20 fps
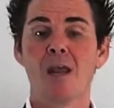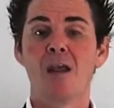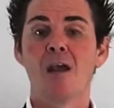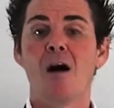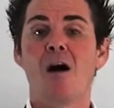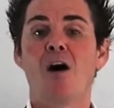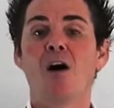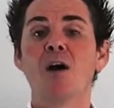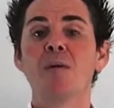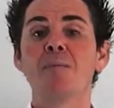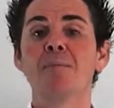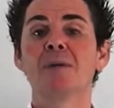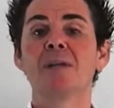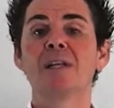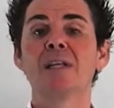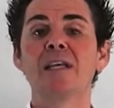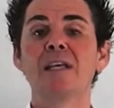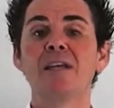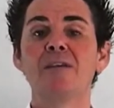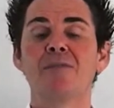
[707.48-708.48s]
I
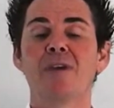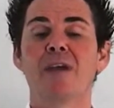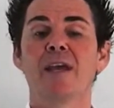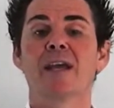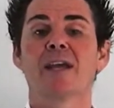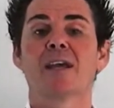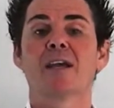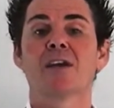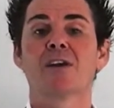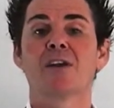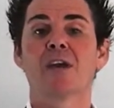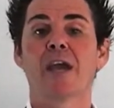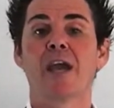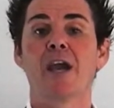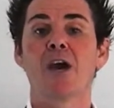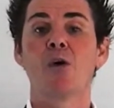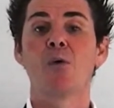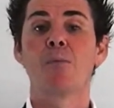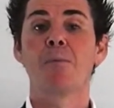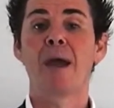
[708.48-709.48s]
believe it can
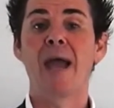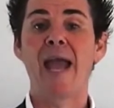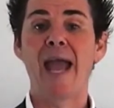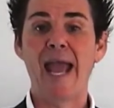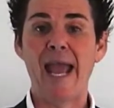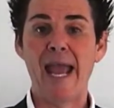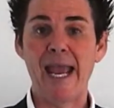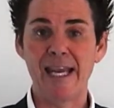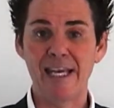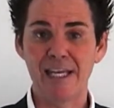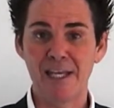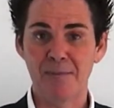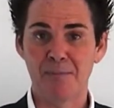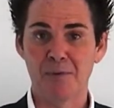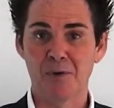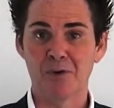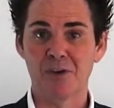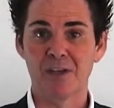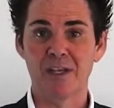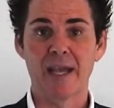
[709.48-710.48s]
help
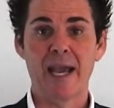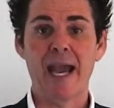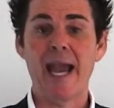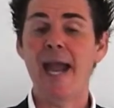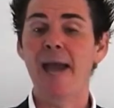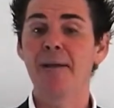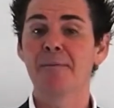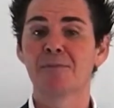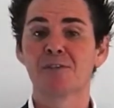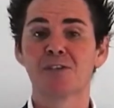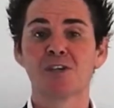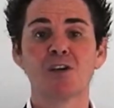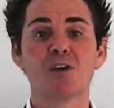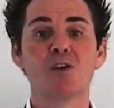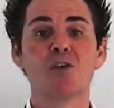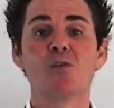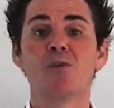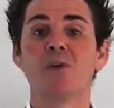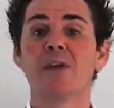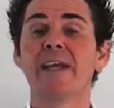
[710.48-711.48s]
anybody,
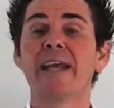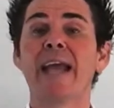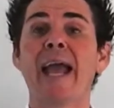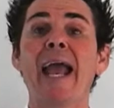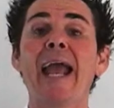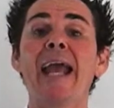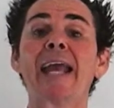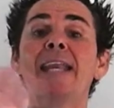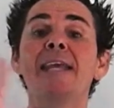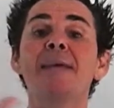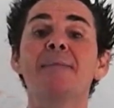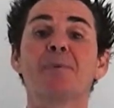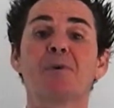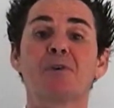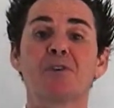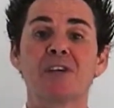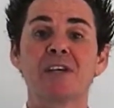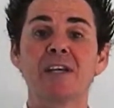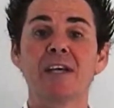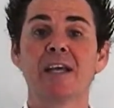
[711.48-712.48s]
absolutely
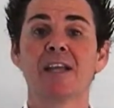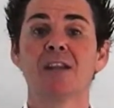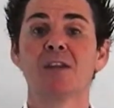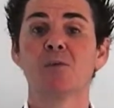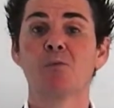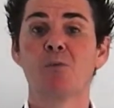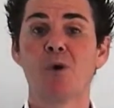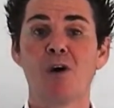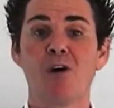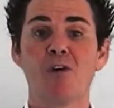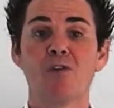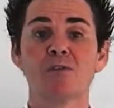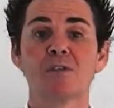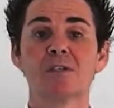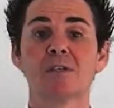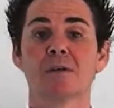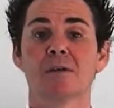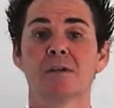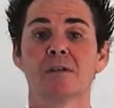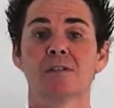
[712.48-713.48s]
anybody in the world,
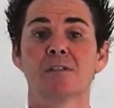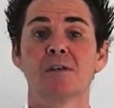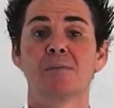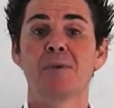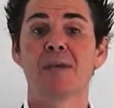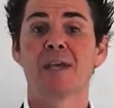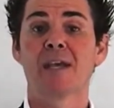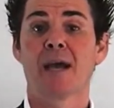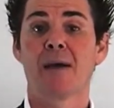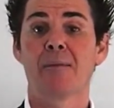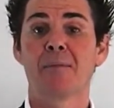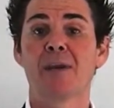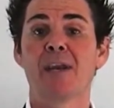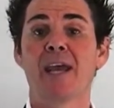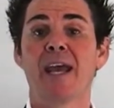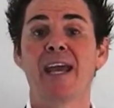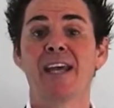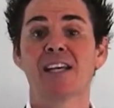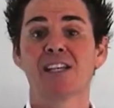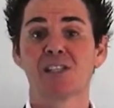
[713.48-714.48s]
to become
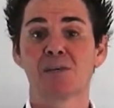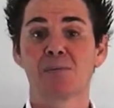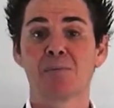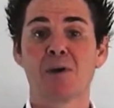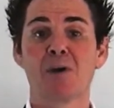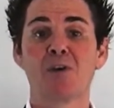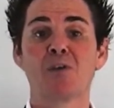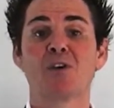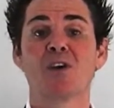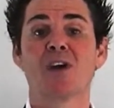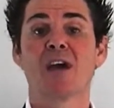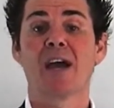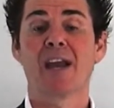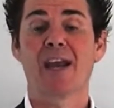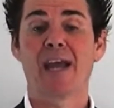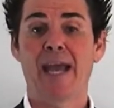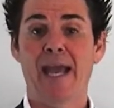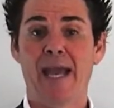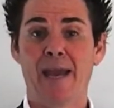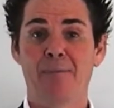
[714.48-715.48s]
an ex-smoker and
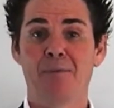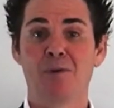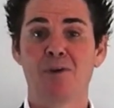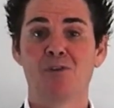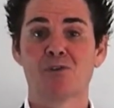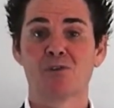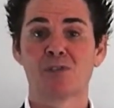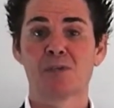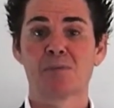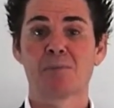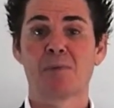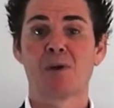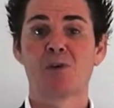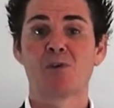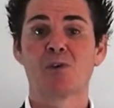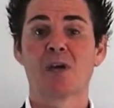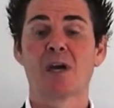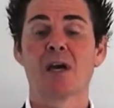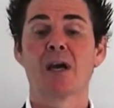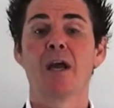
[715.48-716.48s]
a happy
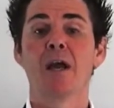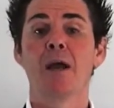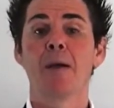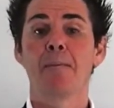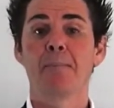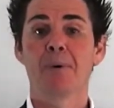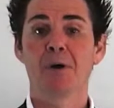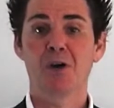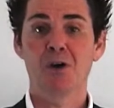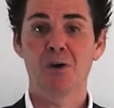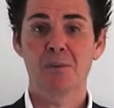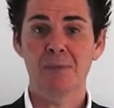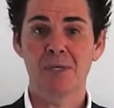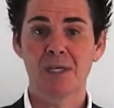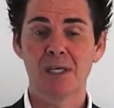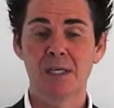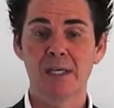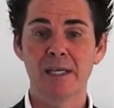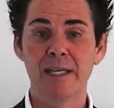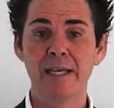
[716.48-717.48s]
non-smoker
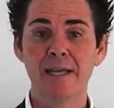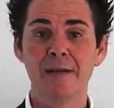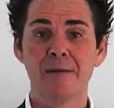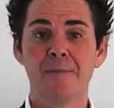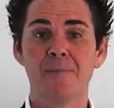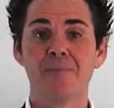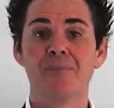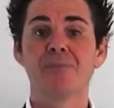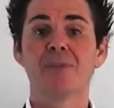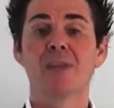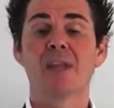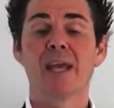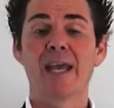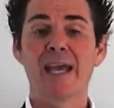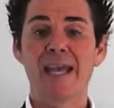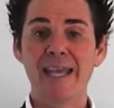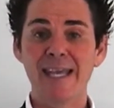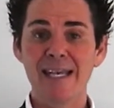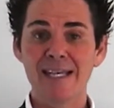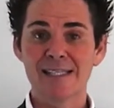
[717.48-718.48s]
permanently,
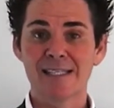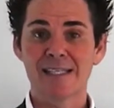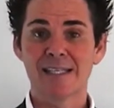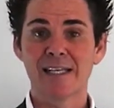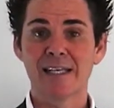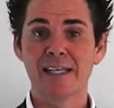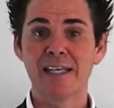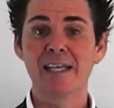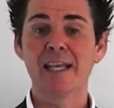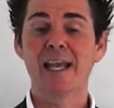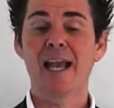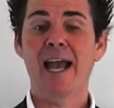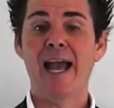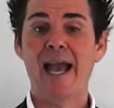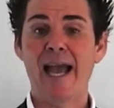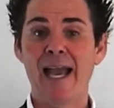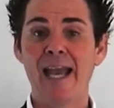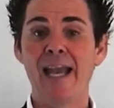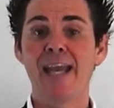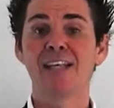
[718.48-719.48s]
easily
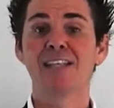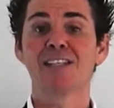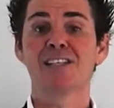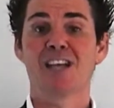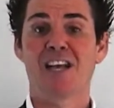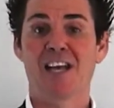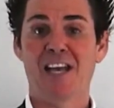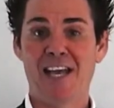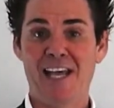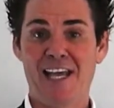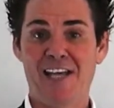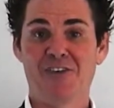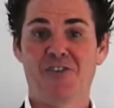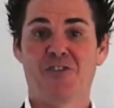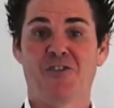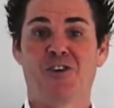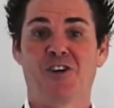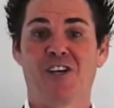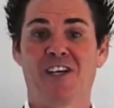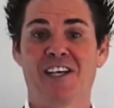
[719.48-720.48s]
and
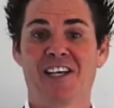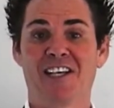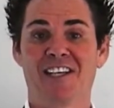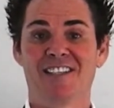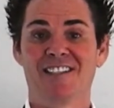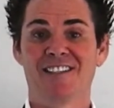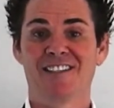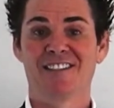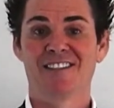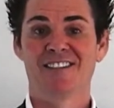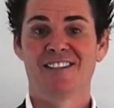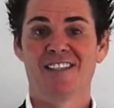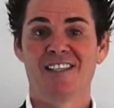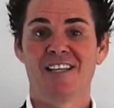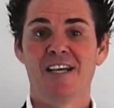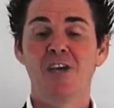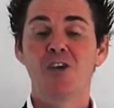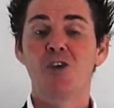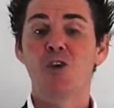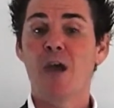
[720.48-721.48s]
naturally.
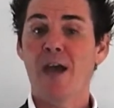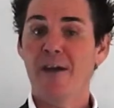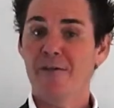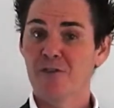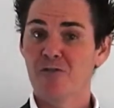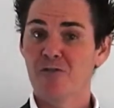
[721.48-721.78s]
You have to